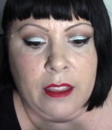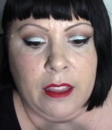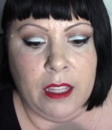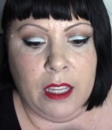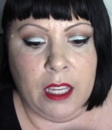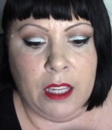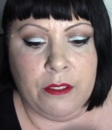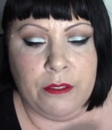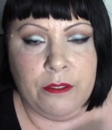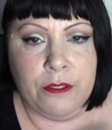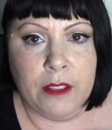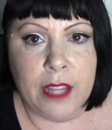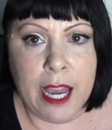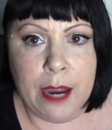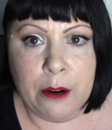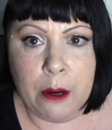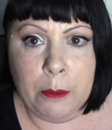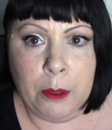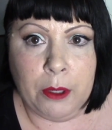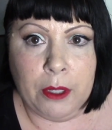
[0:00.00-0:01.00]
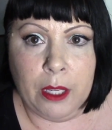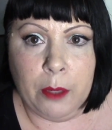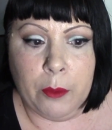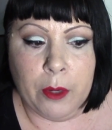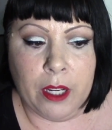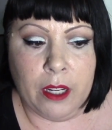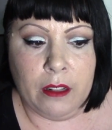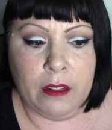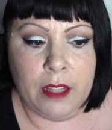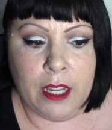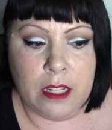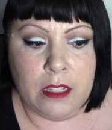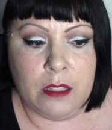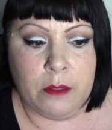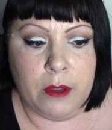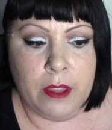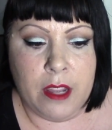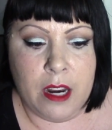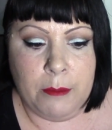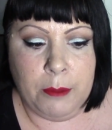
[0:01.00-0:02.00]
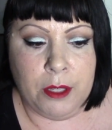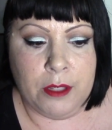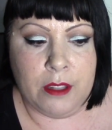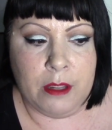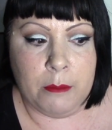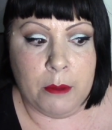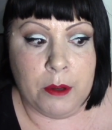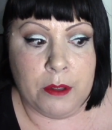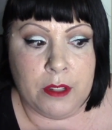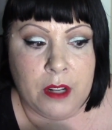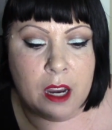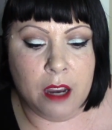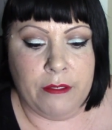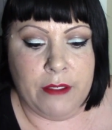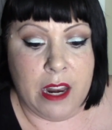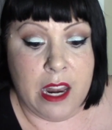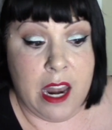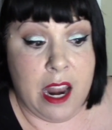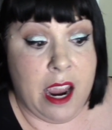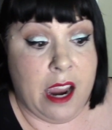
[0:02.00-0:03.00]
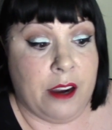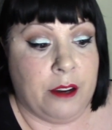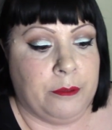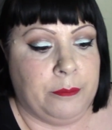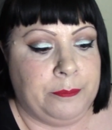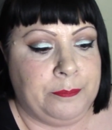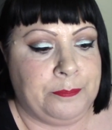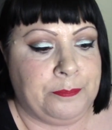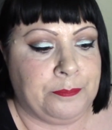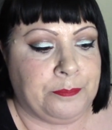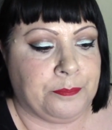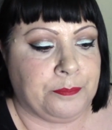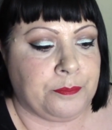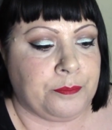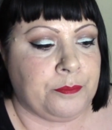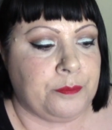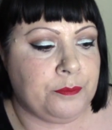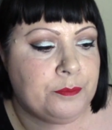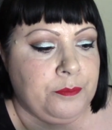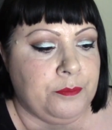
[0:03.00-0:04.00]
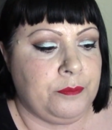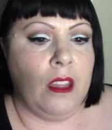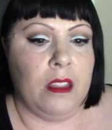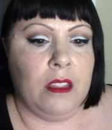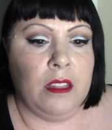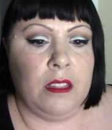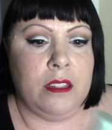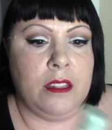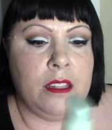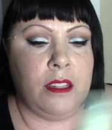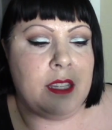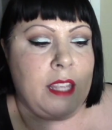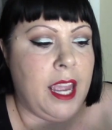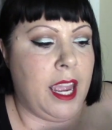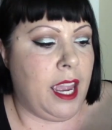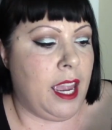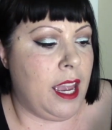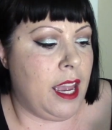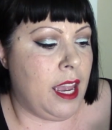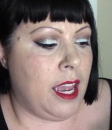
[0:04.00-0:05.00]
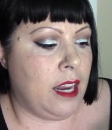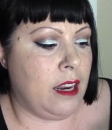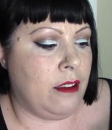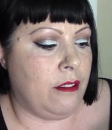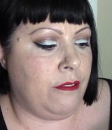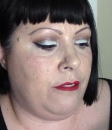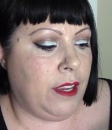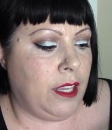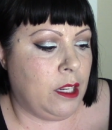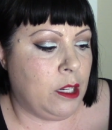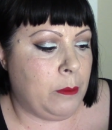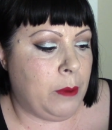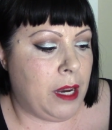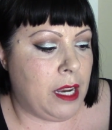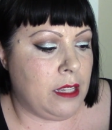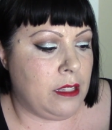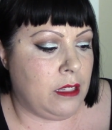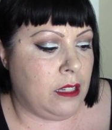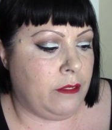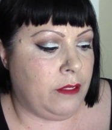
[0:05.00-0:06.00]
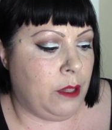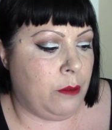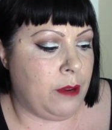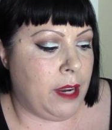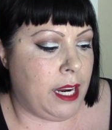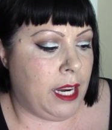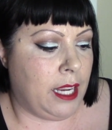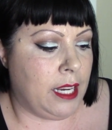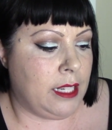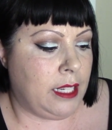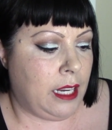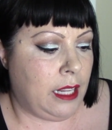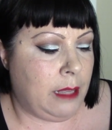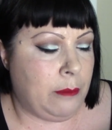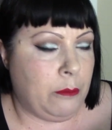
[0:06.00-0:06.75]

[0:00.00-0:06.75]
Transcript: the Flower Beauty one. That's the one that I'm using most often now. This is an Aveeno Positively Radiant Daily